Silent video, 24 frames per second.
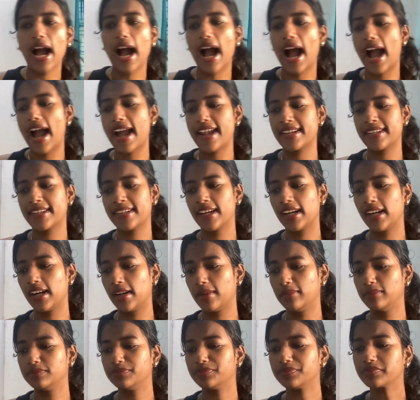And
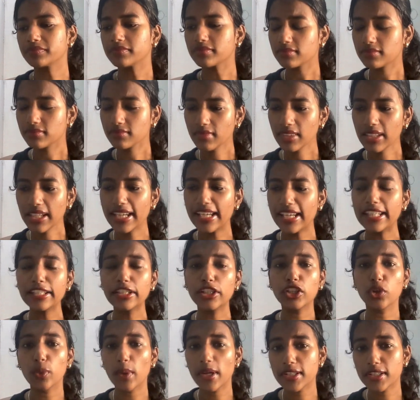in
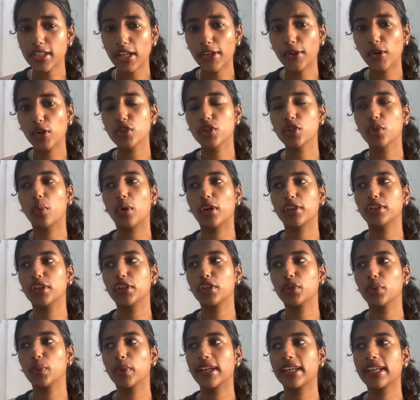QSR also, what they're
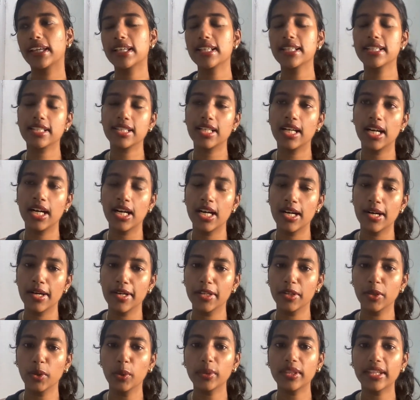doing is,
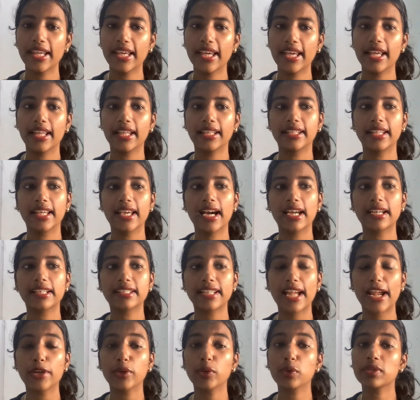they are
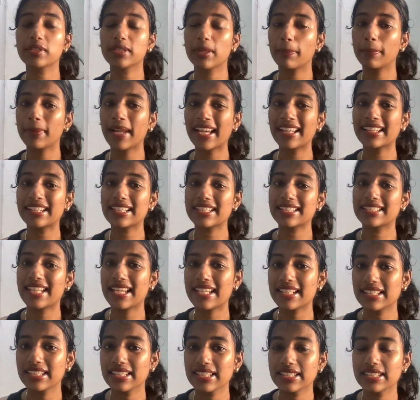trying to supply these
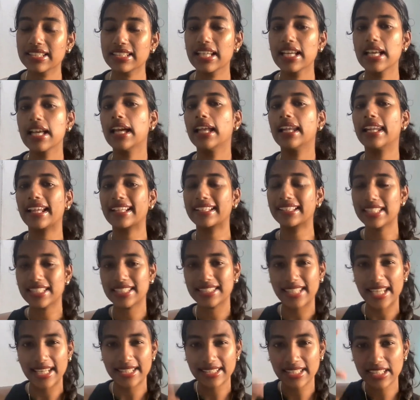desserts, like these
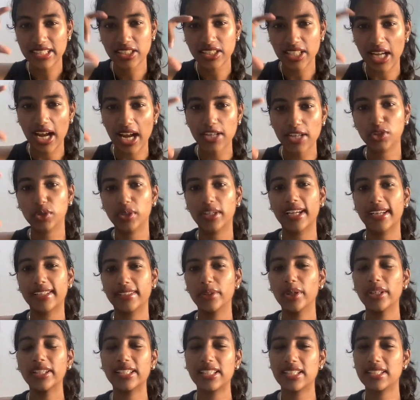desert jars you get
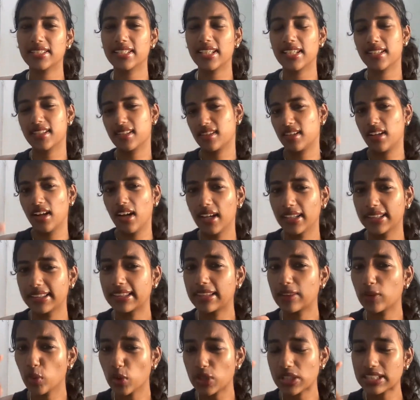these days,
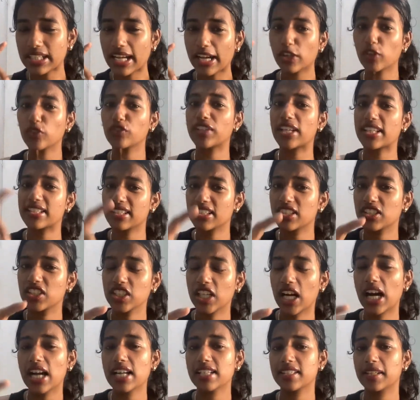those kind of desert
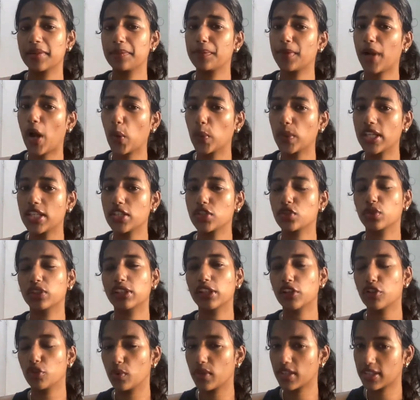jars and brownies to the
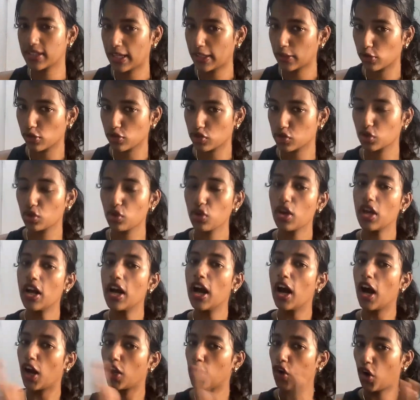QSR also,
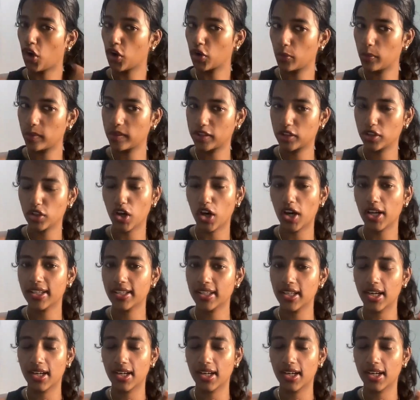along with your